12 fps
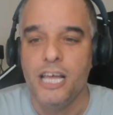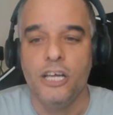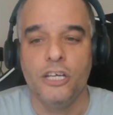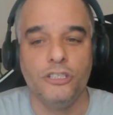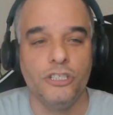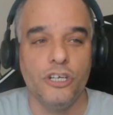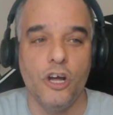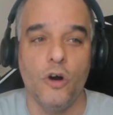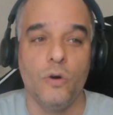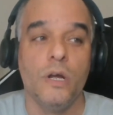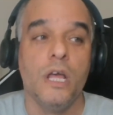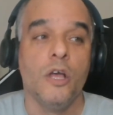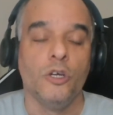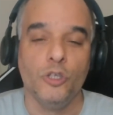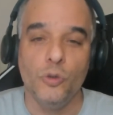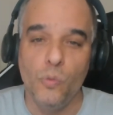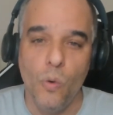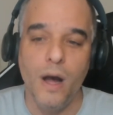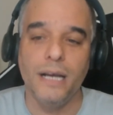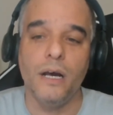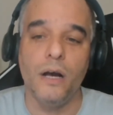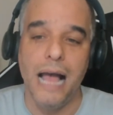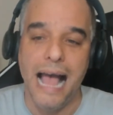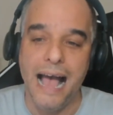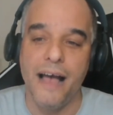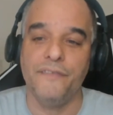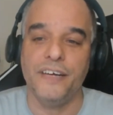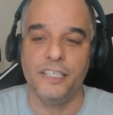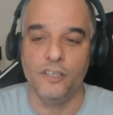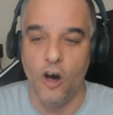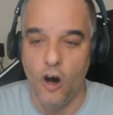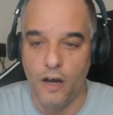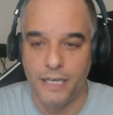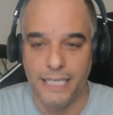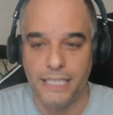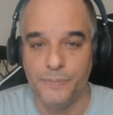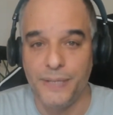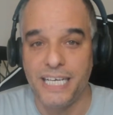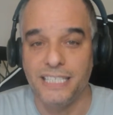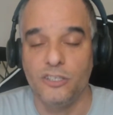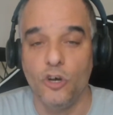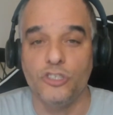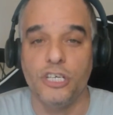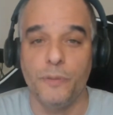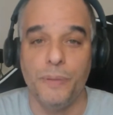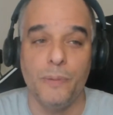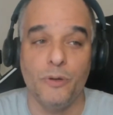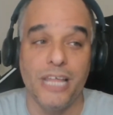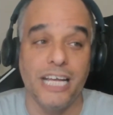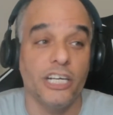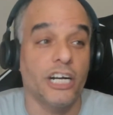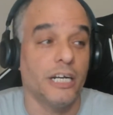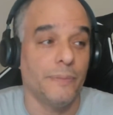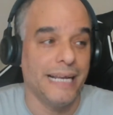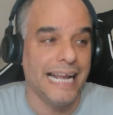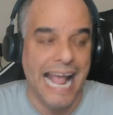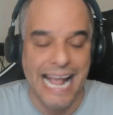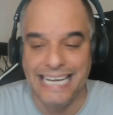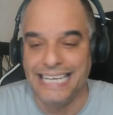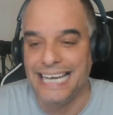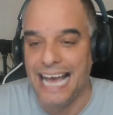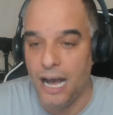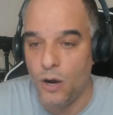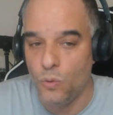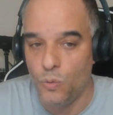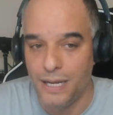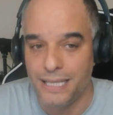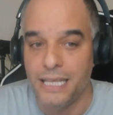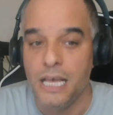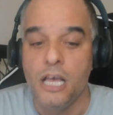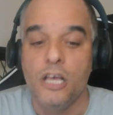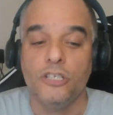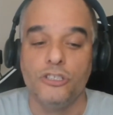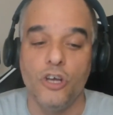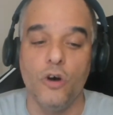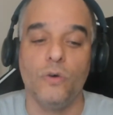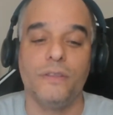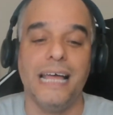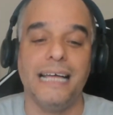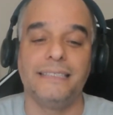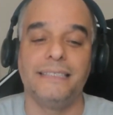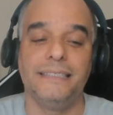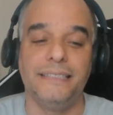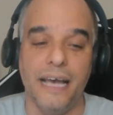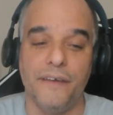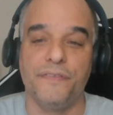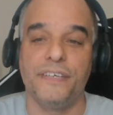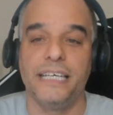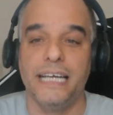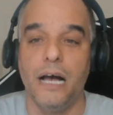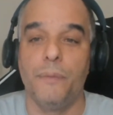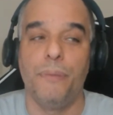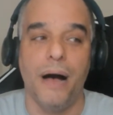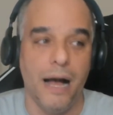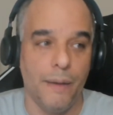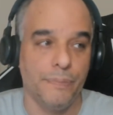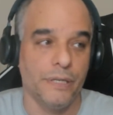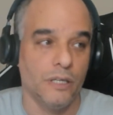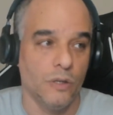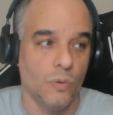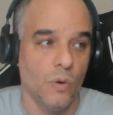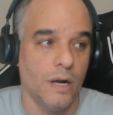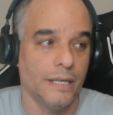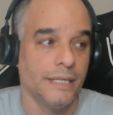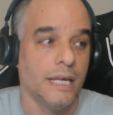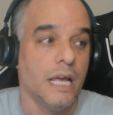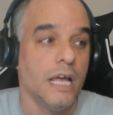You know, you want to have an audience because those are the people that you're going to be hanging out with. So that's definitely a popular one.